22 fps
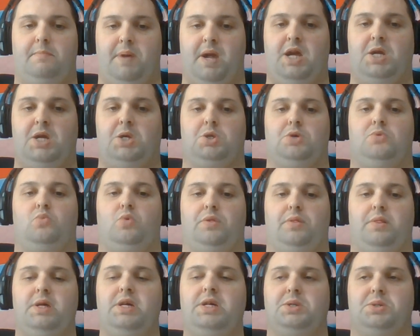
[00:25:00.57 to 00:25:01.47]
of the patient
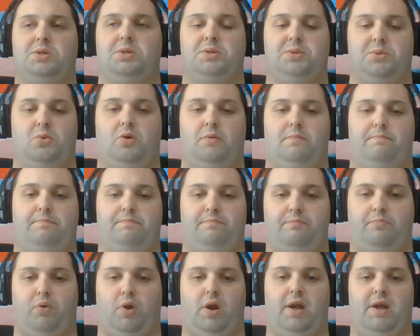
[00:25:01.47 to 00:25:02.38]
with leeches or
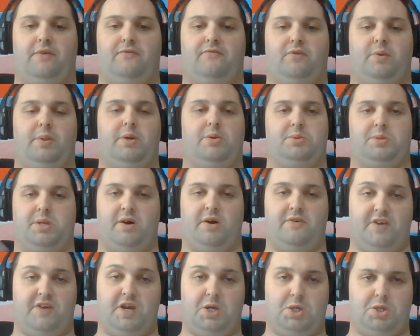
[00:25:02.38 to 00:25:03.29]
praying for their
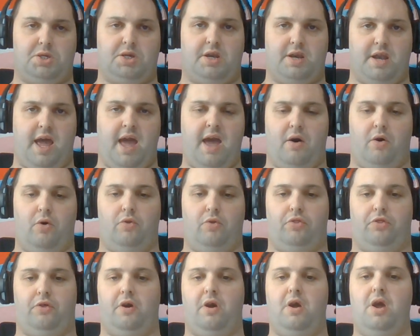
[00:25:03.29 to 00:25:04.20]
salvation and
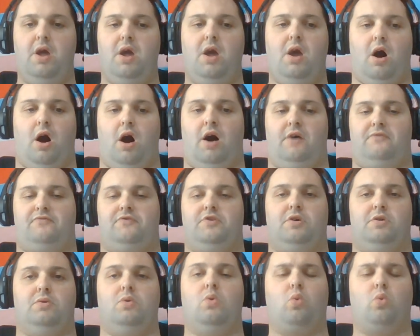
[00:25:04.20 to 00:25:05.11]
health,
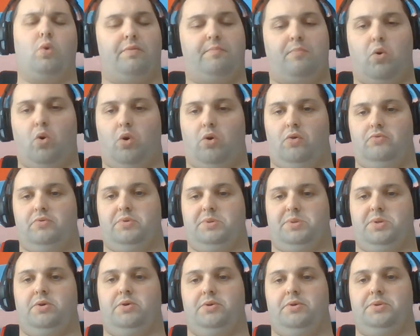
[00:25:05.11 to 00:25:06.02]
often with poor
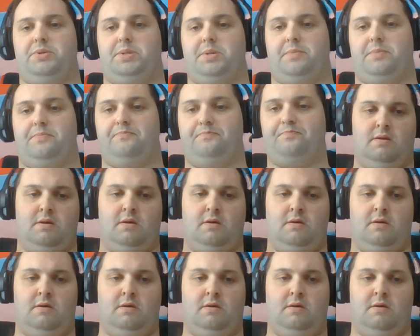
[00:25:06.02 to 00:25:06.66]
results.